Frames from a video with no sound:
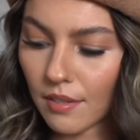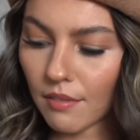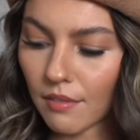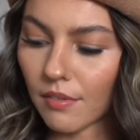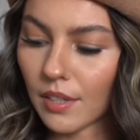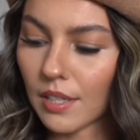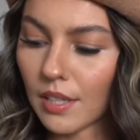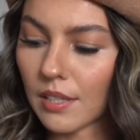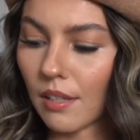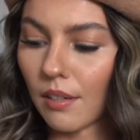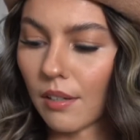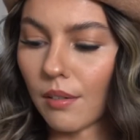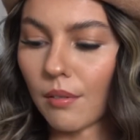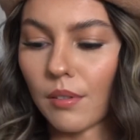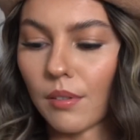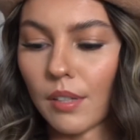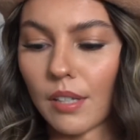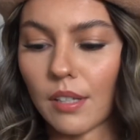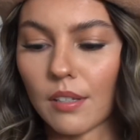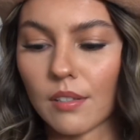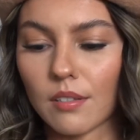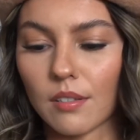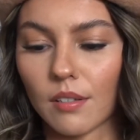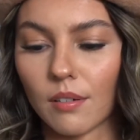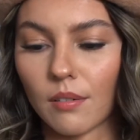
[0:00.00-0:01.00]
of these? I don't
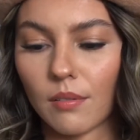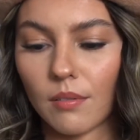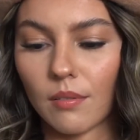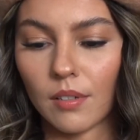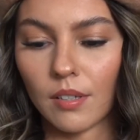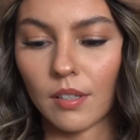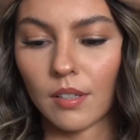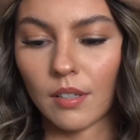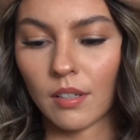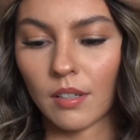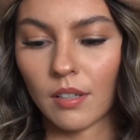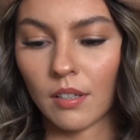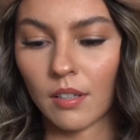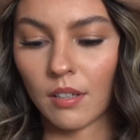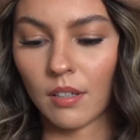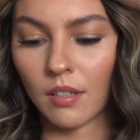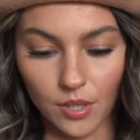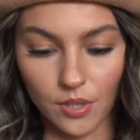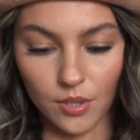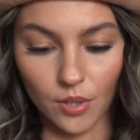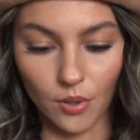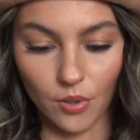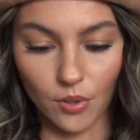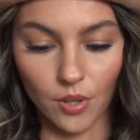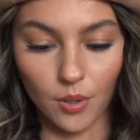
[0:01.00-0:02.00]
think so.
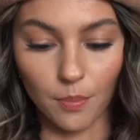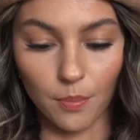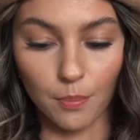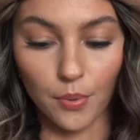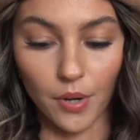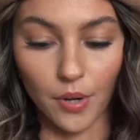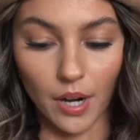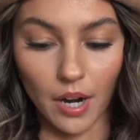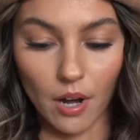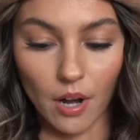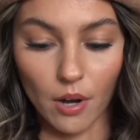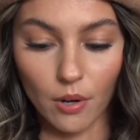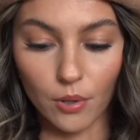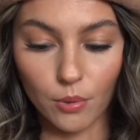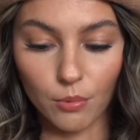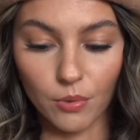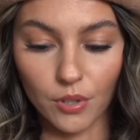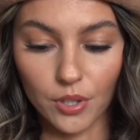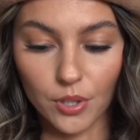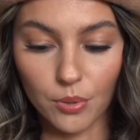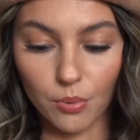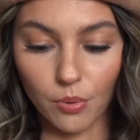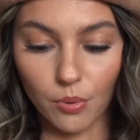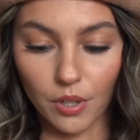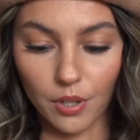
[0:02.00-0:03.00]
So the brown were
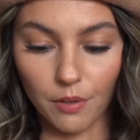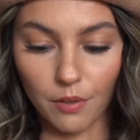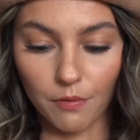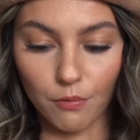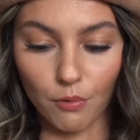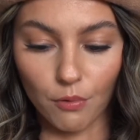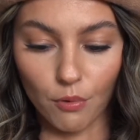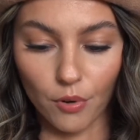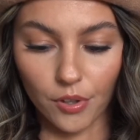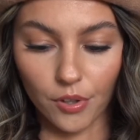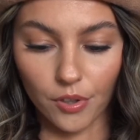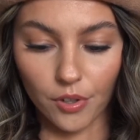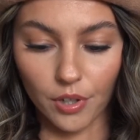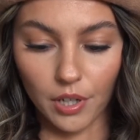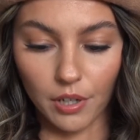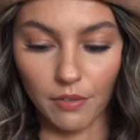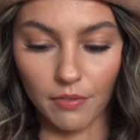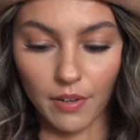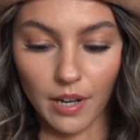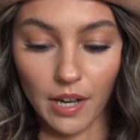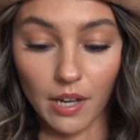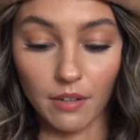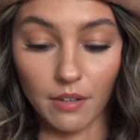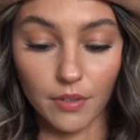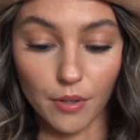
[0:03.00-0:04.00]
twenty-four
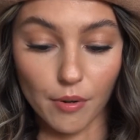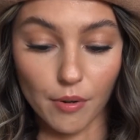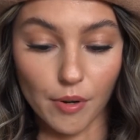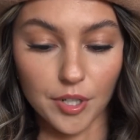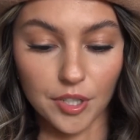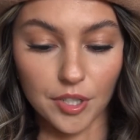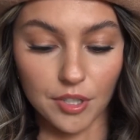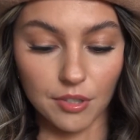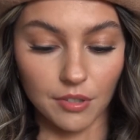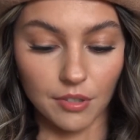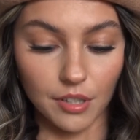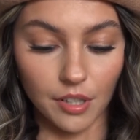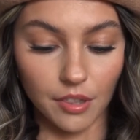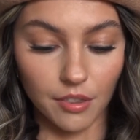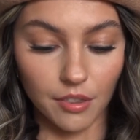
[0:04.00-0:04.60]
thirty-five, originally